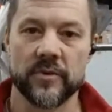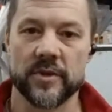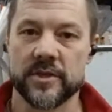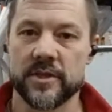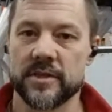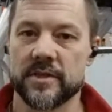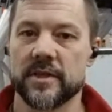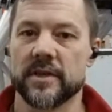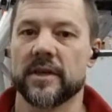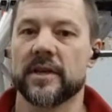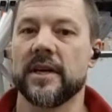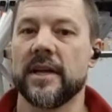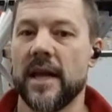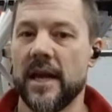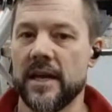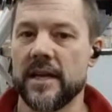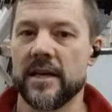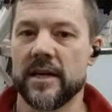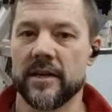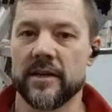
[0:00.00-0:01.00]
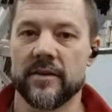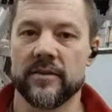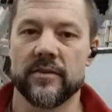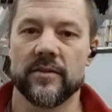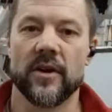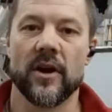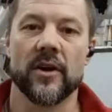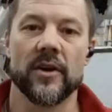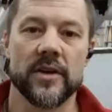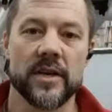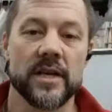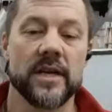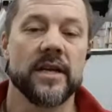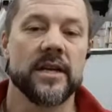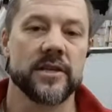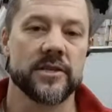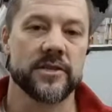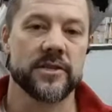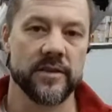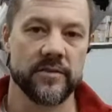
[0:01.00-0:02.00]
which is a Canadian R&D
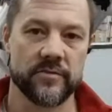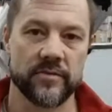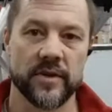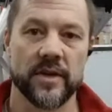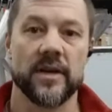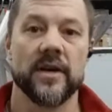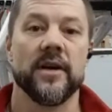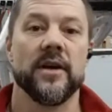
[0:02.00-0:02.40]
initiative